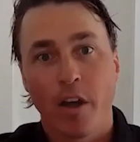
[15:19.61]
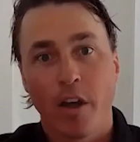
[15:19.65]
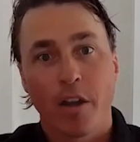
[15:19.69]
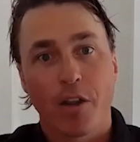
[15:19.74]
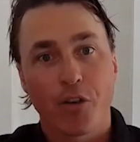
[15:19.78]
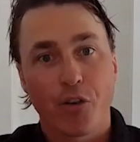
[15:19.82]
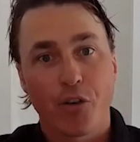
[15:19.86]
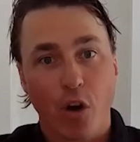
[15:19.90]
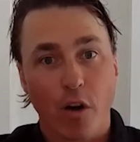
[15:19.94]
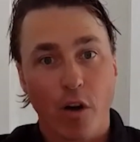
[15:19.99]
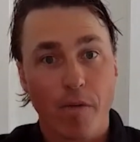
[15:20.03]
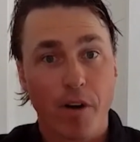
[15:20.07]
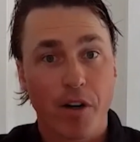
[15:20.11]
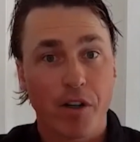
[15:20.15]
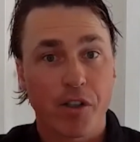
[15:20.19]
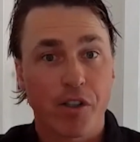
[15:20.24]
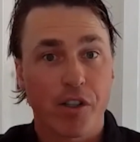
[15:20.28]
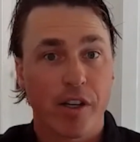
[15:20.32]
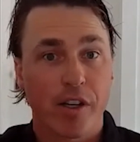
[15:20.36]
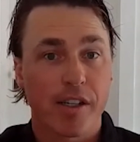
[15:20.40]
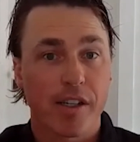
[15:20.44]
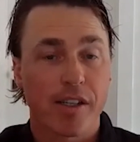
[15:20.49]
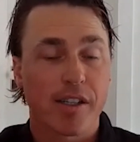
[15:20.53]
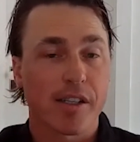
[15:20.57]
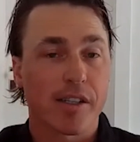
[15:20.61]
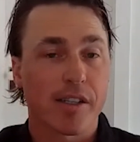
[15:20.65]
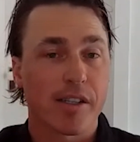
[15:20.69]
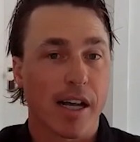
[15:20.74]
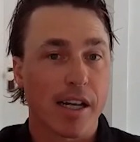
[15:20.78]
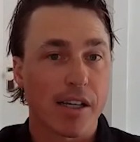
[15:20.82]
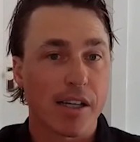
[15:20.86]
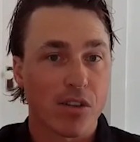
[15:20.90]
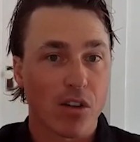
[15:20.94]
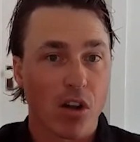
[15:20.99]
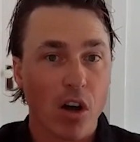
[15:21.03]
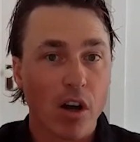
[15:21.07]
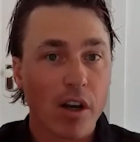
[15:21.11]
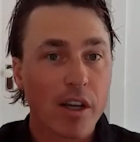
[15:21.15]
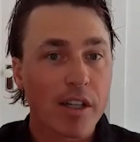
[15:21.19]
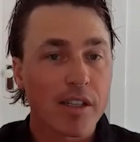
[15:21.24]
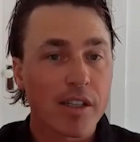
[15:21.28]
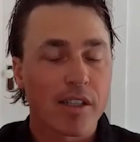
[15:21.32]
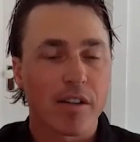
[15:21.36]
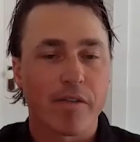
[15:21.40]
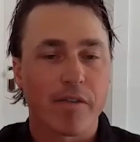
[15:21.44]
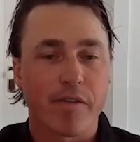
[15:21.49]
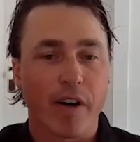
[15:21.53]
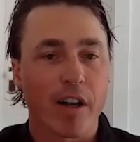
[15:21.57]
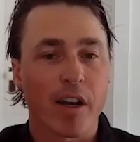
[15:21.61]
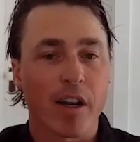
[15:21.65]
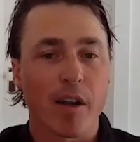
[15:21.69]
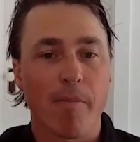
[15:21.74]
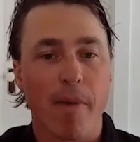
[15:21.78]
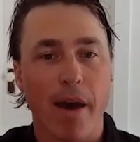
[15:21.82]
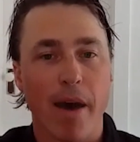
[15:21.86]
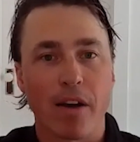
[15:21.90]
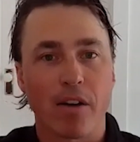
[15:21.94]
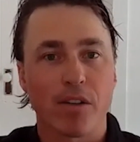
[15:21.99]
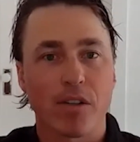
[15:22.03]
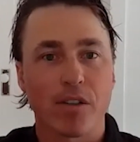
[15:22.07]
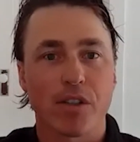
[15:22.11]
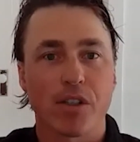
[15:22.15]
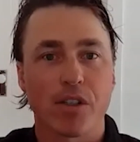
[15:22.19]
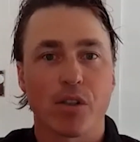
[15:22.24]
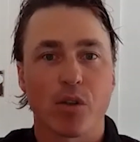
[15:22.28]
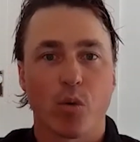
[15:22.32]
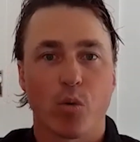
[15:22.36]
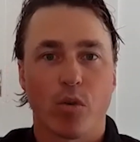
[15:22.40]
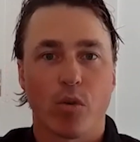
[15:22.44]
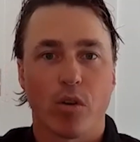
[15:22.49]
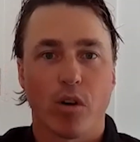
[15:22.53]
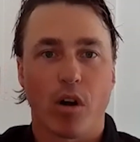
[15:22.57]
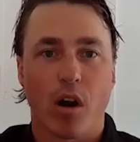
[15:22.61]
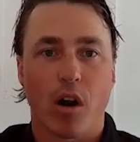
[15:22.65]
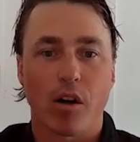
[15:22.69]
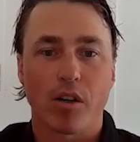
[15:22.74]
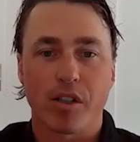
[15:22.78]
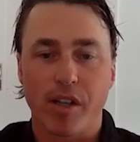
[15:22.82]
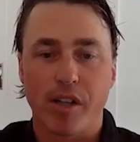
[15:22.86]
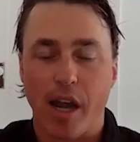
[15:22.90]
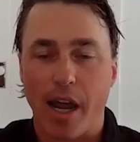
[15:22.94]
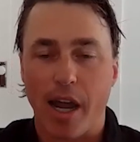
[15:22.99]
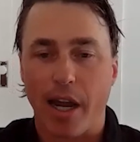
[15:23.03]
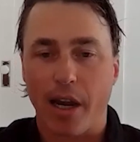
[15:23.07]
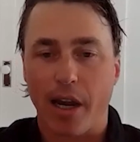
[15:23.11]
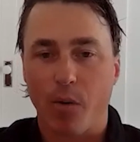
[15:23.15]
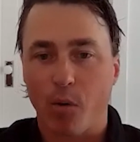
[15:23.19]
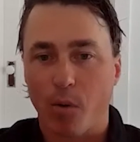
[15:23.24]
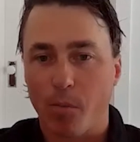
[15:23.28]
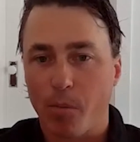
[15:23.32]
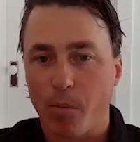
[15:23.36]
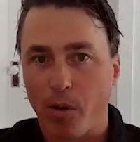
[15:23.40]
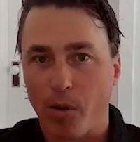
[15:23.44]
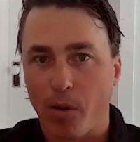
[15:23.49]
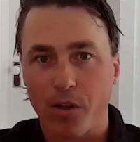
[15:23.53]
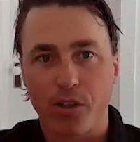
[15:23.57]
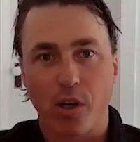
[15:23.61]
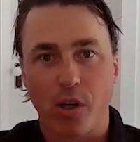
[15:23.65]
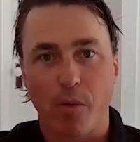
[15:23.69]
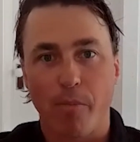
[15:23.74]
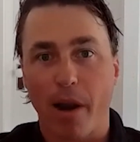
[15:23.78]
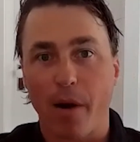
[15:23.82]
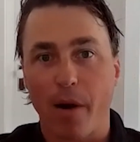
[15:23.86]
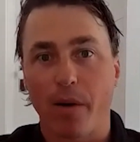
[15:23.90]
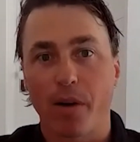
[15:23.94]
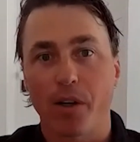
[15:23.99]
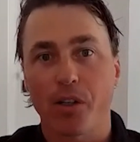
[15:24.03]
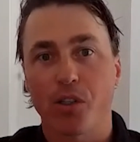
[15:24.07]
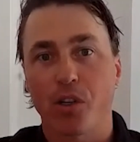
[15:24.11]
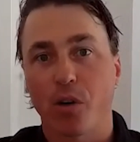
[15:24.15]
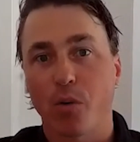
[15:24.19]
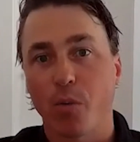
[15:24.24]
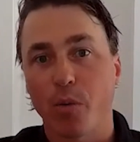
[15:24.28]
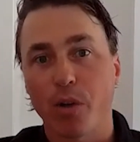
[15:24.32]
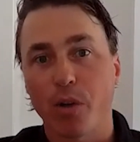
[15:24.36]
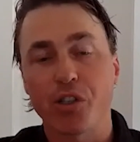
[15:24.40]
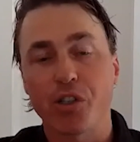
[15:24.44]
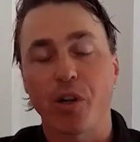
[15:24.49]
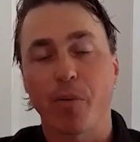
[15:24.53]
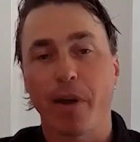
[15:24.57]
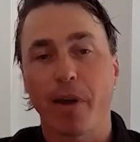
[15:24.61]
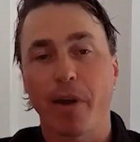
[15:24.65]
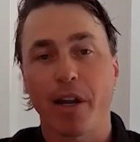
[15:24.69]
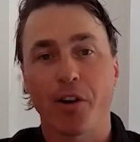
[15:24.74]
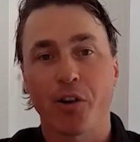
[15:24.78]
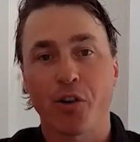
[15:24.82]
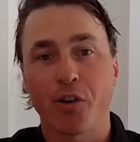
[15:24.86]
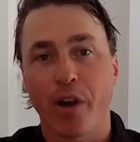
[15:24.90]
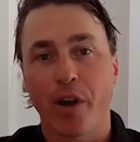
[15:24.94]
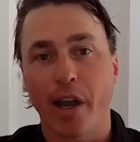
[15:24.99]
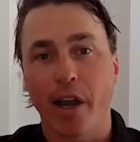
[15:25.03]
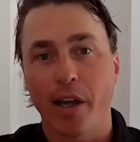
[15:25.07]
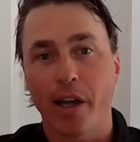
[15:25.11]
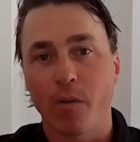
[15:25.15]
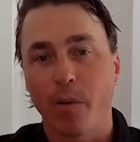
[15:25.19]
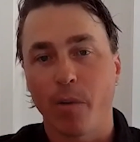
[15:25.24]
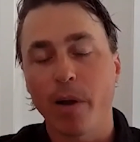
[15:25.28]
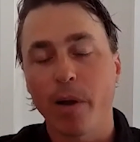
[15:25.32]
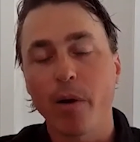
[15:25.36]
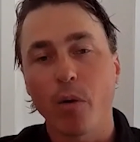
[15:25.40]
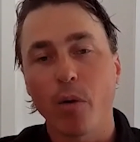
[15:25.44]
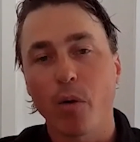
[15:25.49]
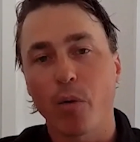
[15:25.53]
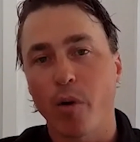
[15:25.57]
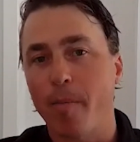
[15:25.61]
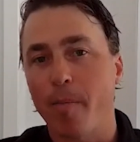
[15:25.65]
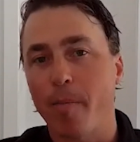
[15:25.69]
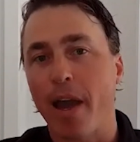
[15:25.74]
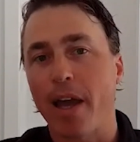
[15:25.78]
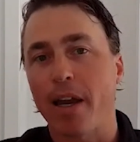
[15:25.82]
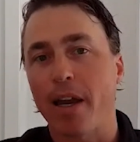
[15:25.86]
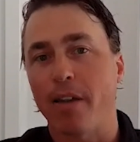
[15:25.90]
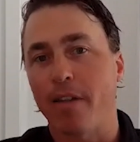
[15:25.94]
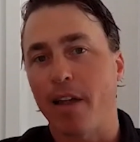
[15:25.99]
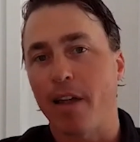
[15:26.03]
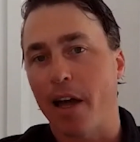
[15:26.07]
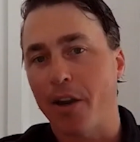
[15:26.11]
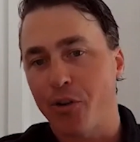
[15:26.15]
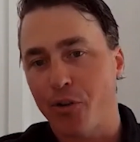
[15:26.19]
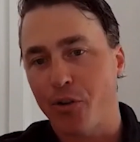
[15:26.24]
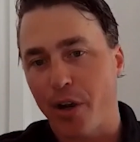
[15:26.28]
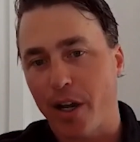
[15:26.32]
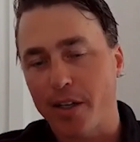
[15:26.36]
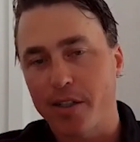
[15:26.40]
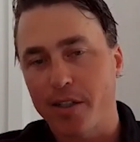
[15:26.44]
the short version is as long as the fundamentals are saying we're bullish or bearish or we should be in a trade, we will remain in that trade.